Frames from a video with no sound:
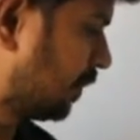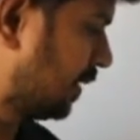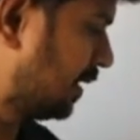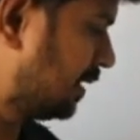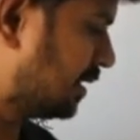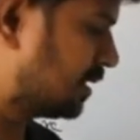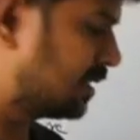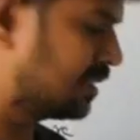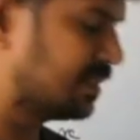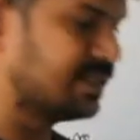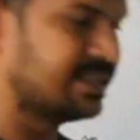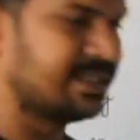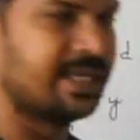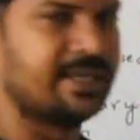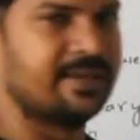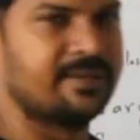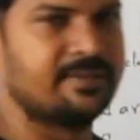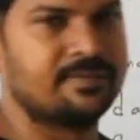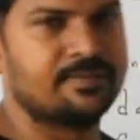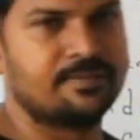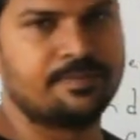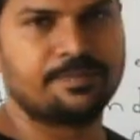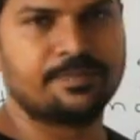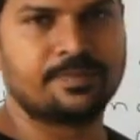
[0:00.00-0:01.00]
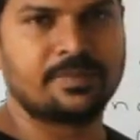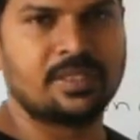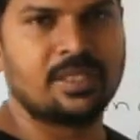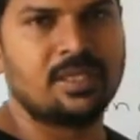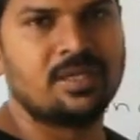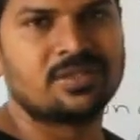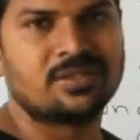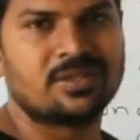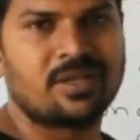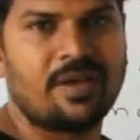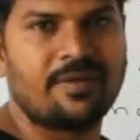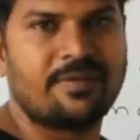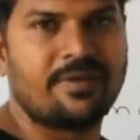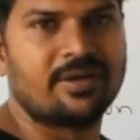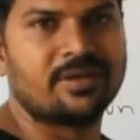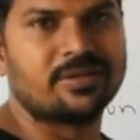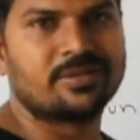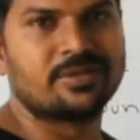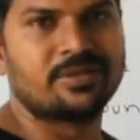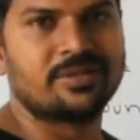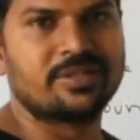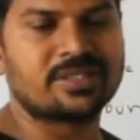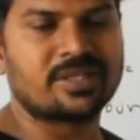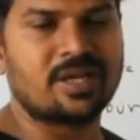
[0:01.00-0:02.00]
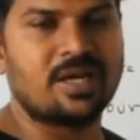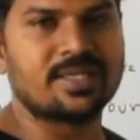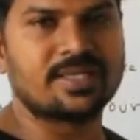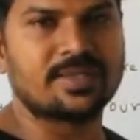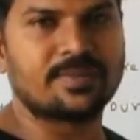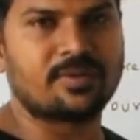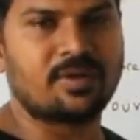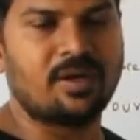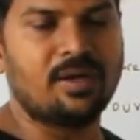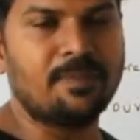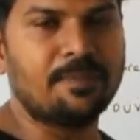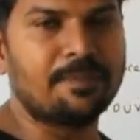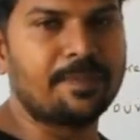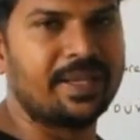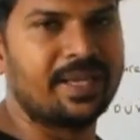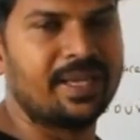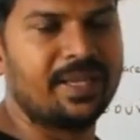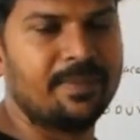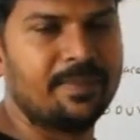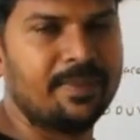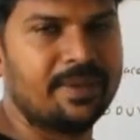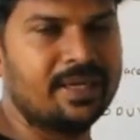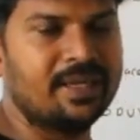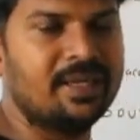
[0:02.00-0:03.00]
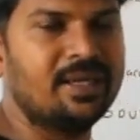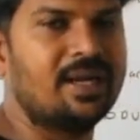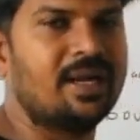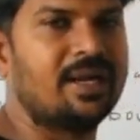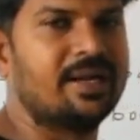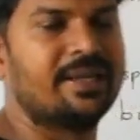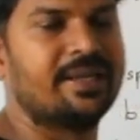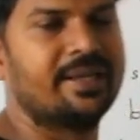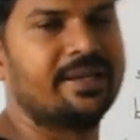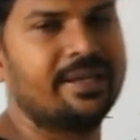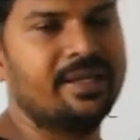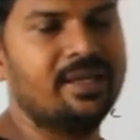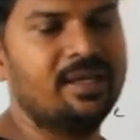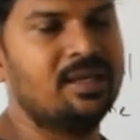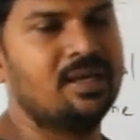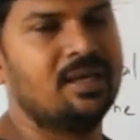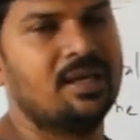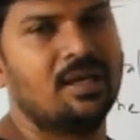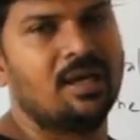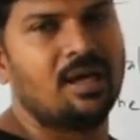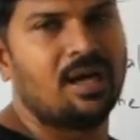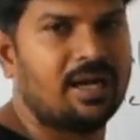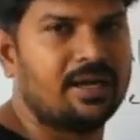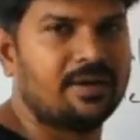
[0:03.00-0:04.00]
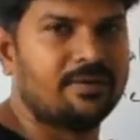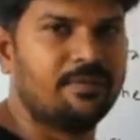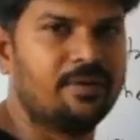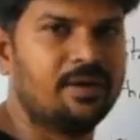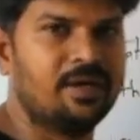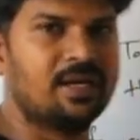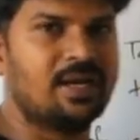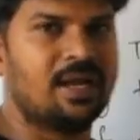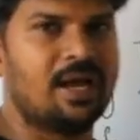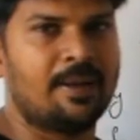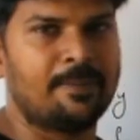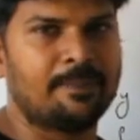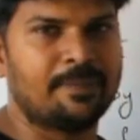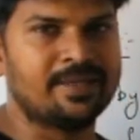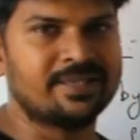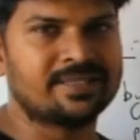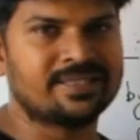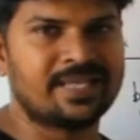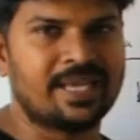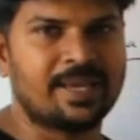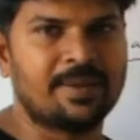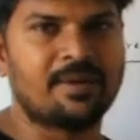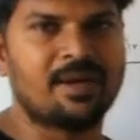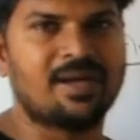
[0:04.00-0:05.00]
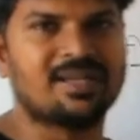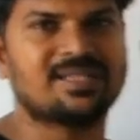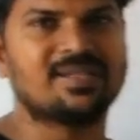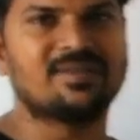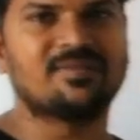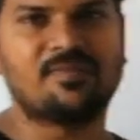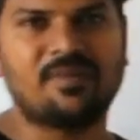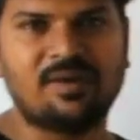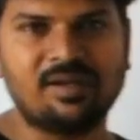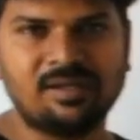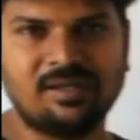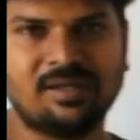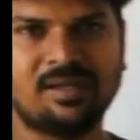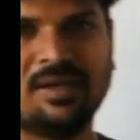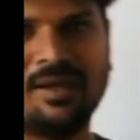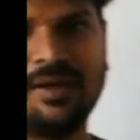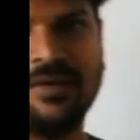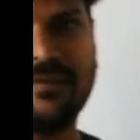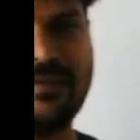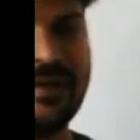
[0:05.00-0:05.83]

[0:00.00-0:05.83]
plus C. Have you understood this concept called perimeter and area, and we will apply same concept for